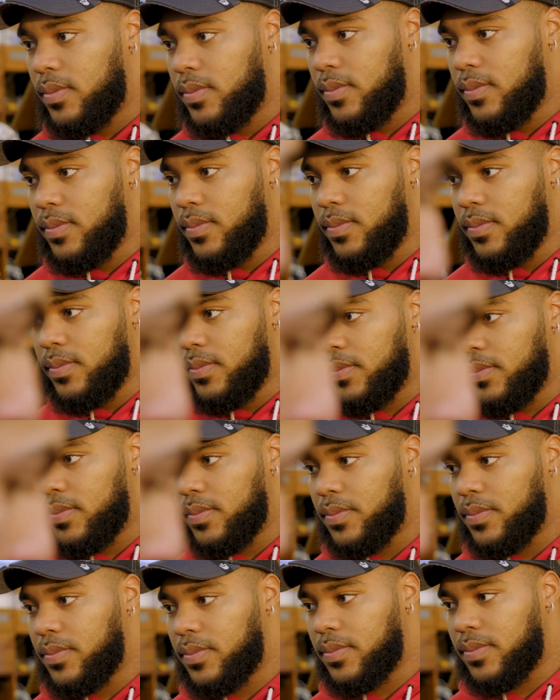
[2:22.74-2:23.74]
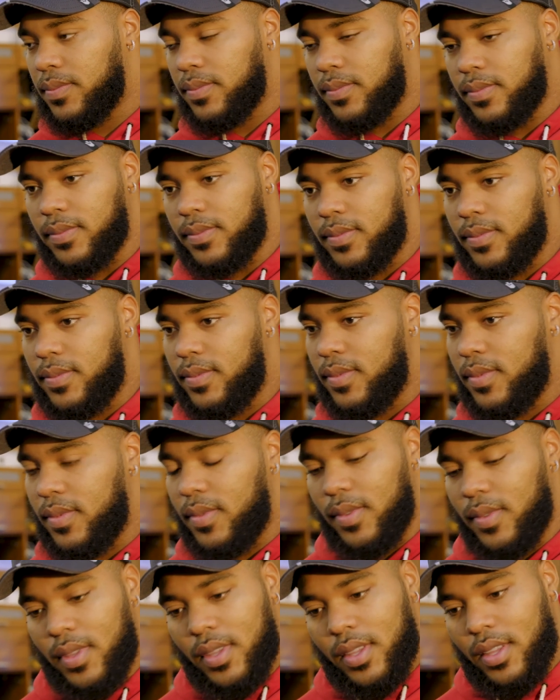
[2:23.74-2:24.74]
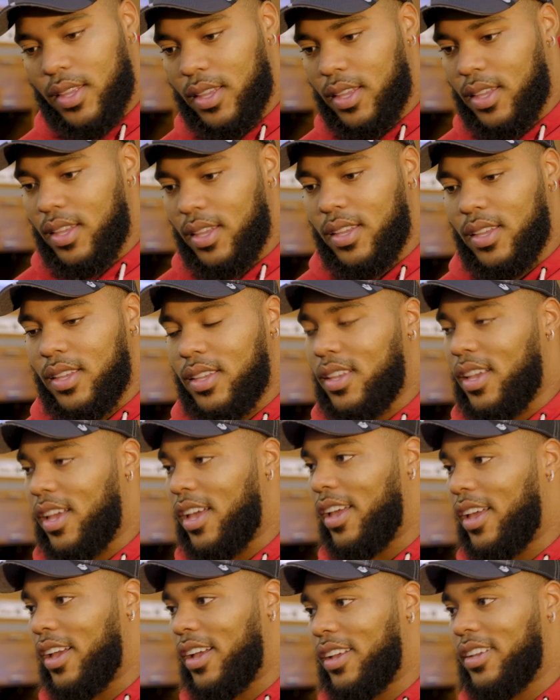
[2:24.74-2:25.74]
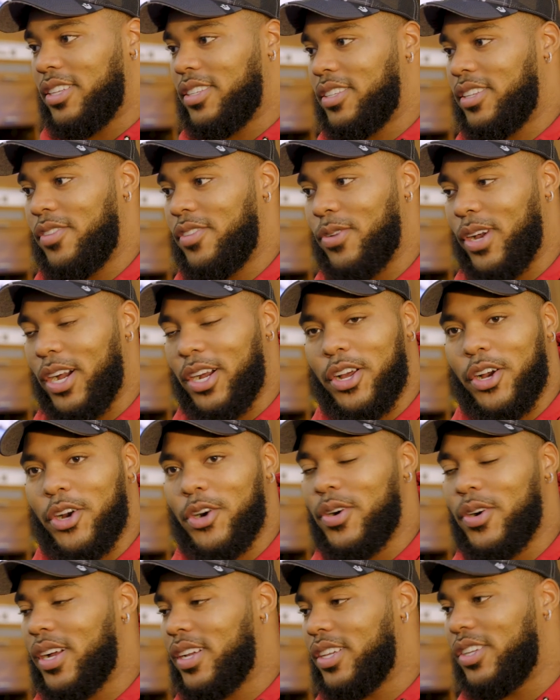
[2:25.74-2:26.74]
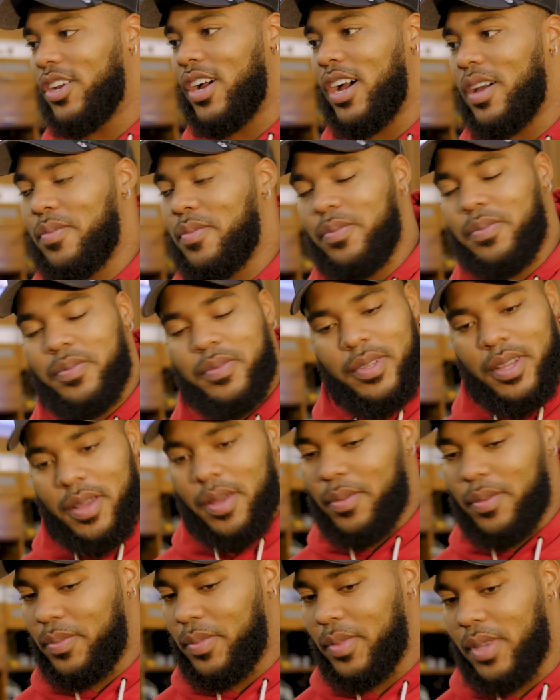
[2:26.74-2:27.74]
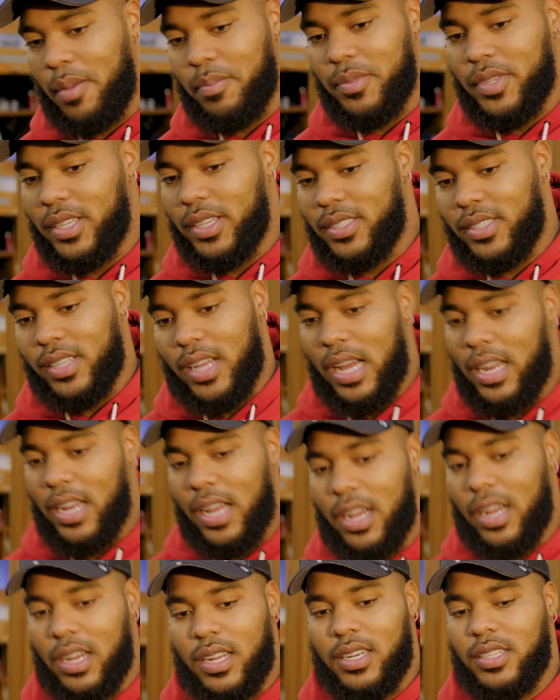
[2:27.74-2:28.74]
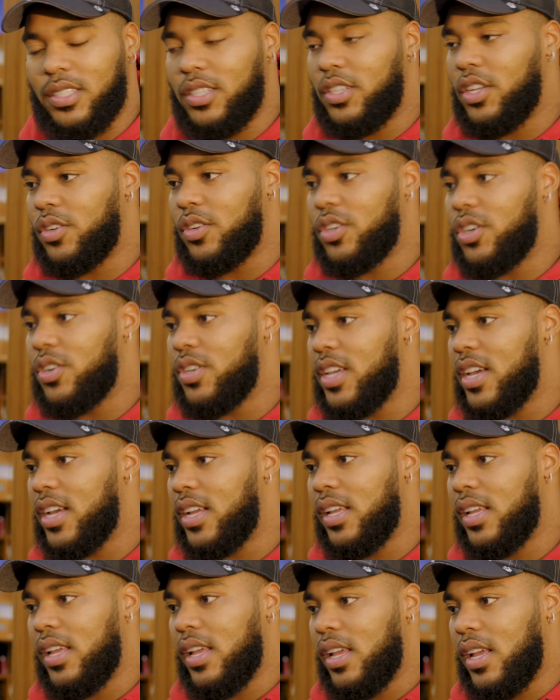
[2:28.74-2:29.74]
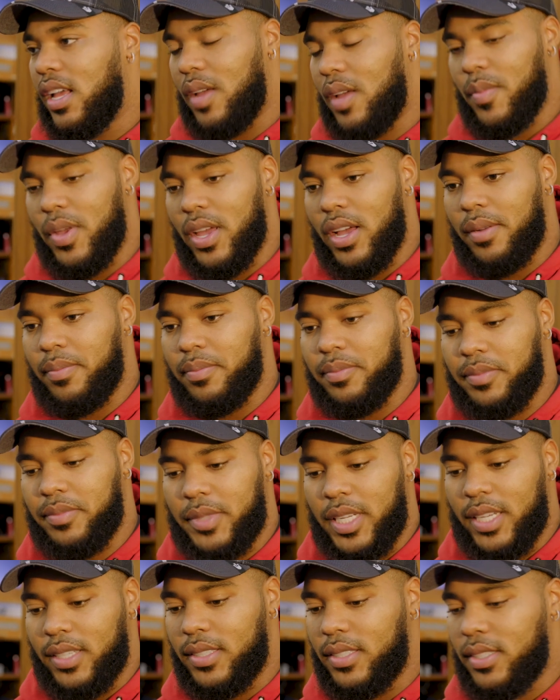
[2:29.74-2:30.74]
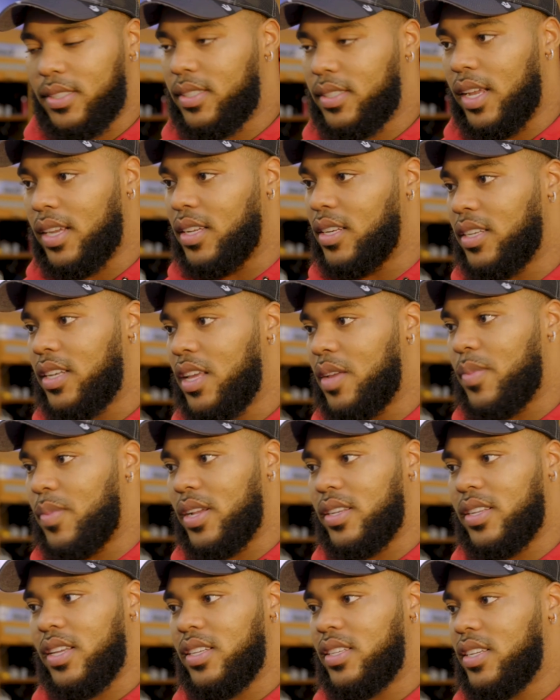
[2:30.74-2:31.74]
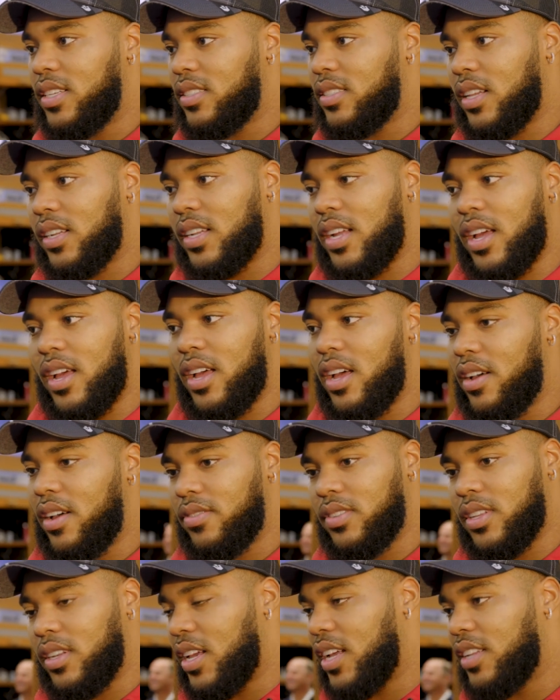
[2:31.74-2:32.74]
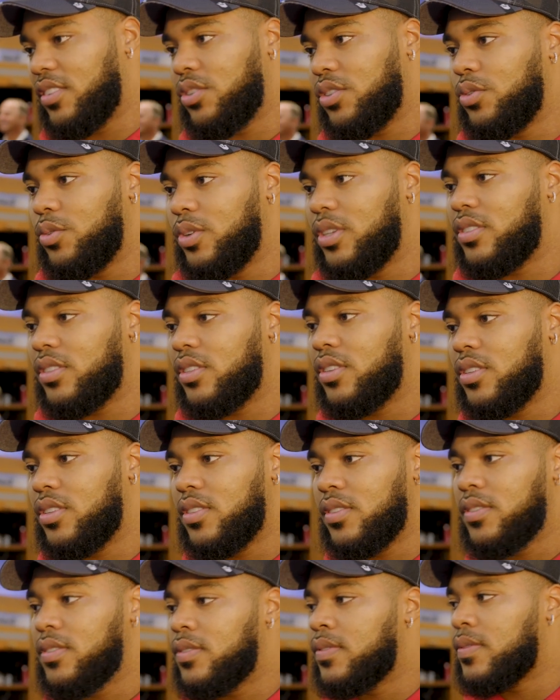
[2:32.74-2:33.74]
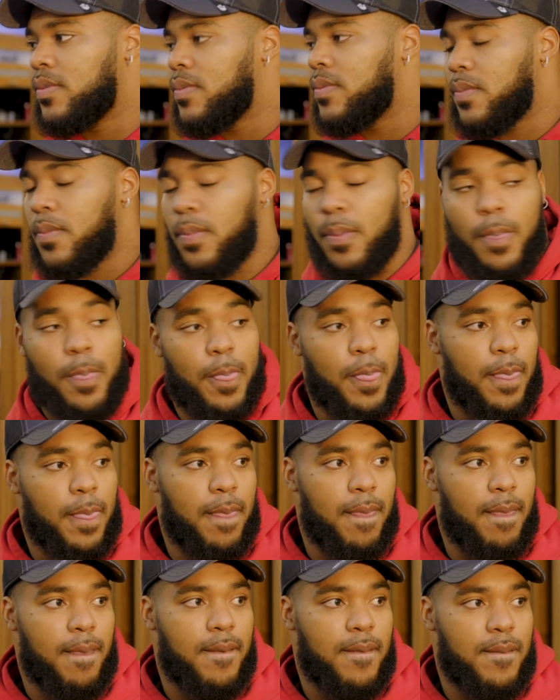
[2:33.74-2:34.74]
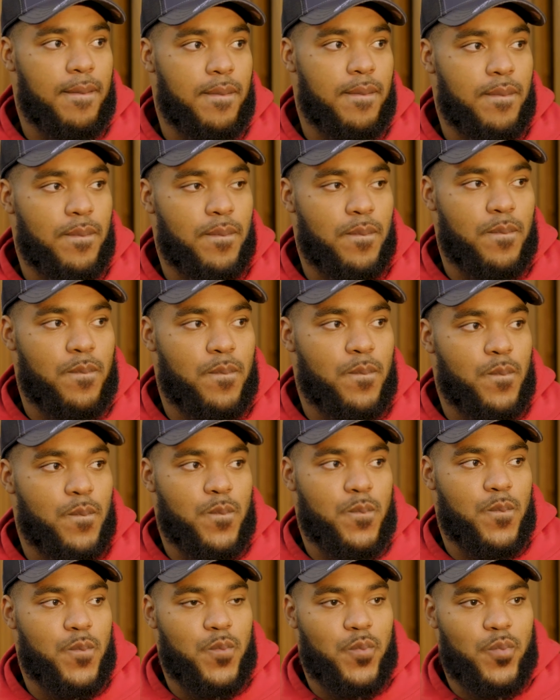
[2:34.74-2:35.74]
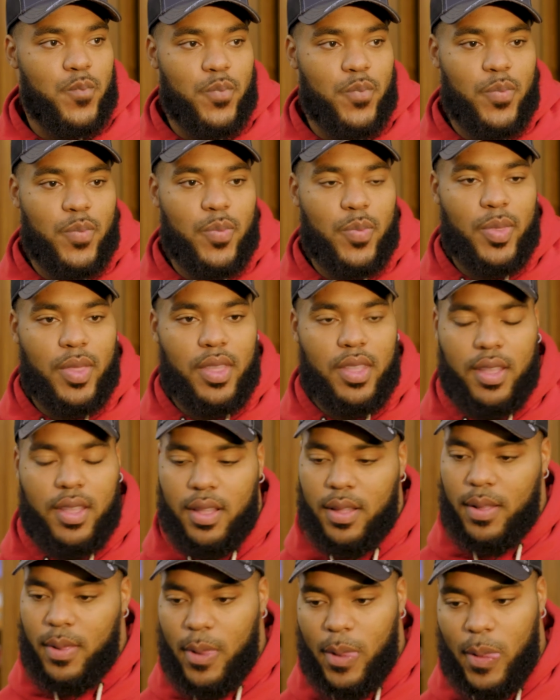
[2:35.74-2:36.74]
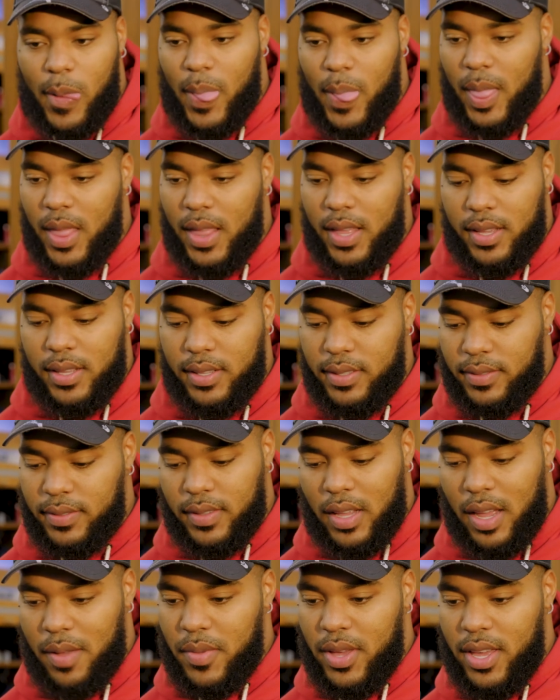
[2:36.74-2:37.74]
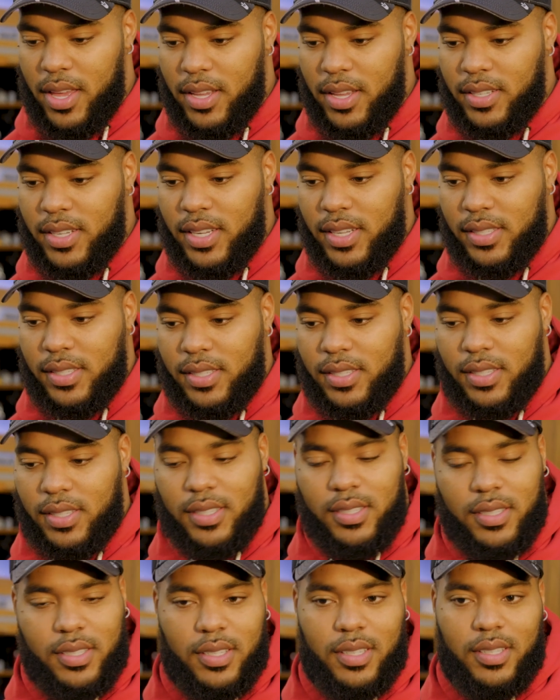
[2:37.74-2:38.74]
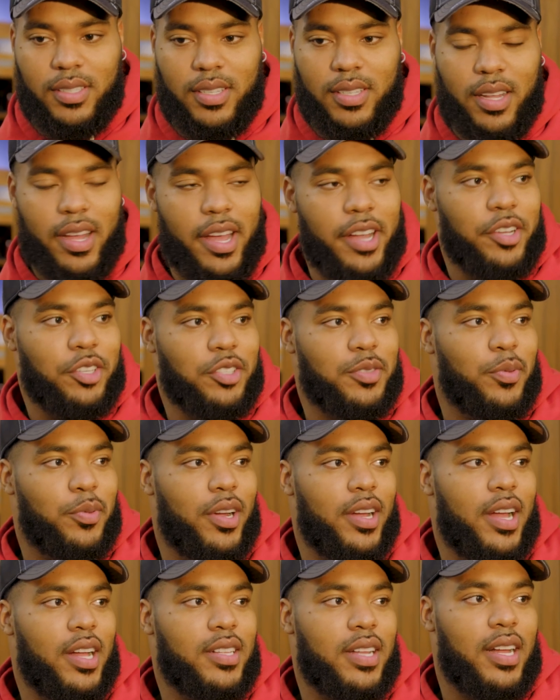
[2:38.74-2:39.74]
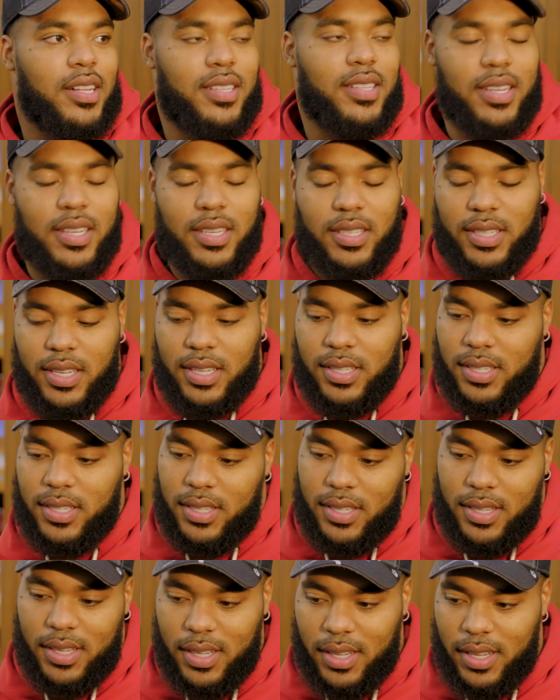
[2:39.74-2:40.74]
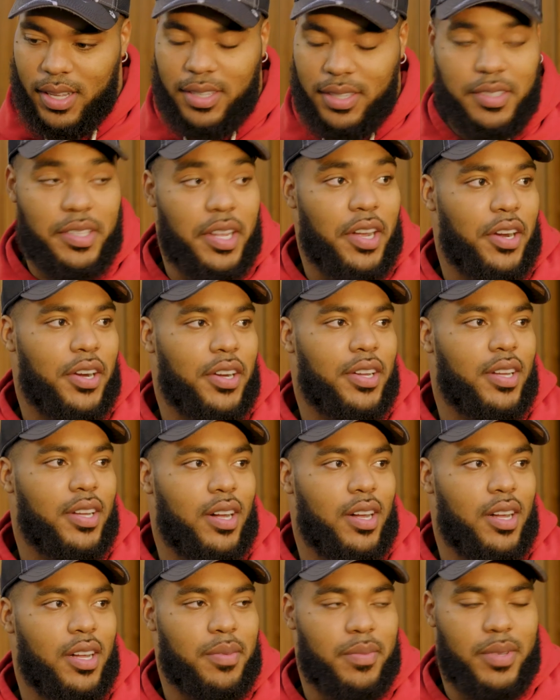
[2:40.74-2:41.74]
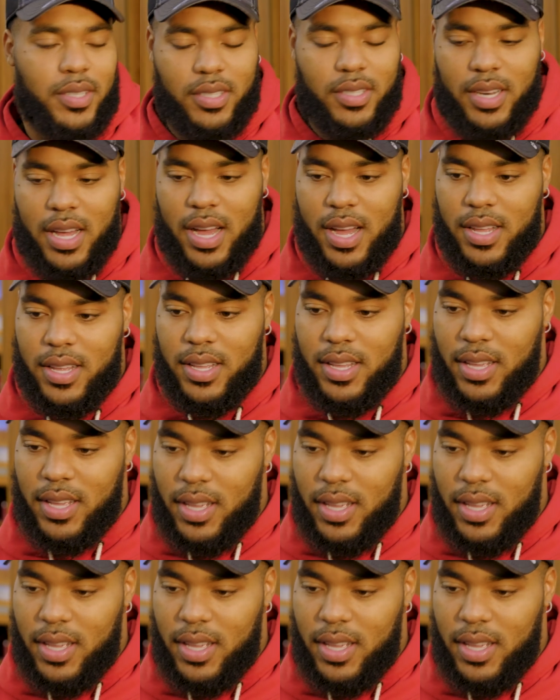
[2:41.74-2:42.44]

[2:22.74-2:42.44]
good about maybe doing it again this Sunday. Even hey, if I go, you know, I honestly don't know yet. I mean, I'm just taking it day by day, just like I have the last 2 weeks. So is the pain getting worse, or is it the same? Just kind of where is it at compared to 2 weeks ago? I mean, it's an ankle sprain. I think it's there. It's not.